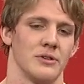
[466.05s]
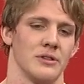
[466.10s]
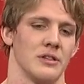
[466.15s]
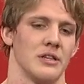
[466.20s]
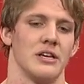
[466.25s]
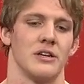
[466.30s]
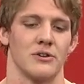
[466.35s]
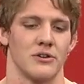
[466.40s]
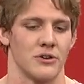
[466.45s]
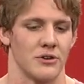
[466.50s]

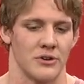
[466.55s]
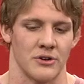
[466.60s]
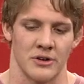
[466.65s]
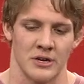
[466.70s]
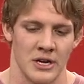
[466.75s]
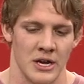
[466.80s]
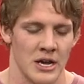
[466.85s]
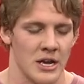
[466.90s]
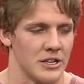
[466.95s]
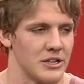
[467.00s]
leader or
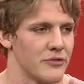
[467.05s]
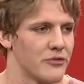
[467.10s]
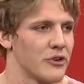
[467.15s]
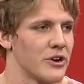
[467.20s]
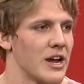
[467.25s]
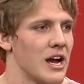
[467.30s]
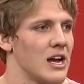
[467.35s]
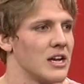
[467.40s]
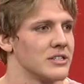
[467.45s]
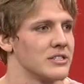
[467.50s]

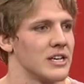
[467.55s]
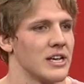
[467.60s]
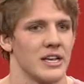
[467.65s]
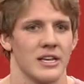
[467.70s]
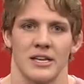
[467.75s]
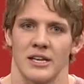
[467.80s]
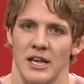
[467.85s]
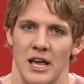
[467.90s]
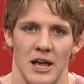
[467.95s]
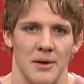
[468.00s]
different guys, like,
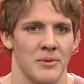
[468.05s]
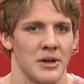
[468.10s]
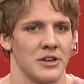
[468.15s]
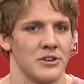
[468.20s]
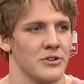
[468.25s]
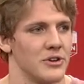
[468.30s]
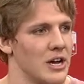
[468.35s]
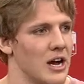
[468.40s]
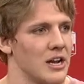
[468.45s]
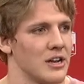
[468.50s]
hey,
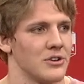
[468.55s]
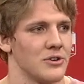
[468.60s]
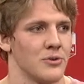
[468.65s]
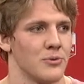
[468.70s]
man, you got it.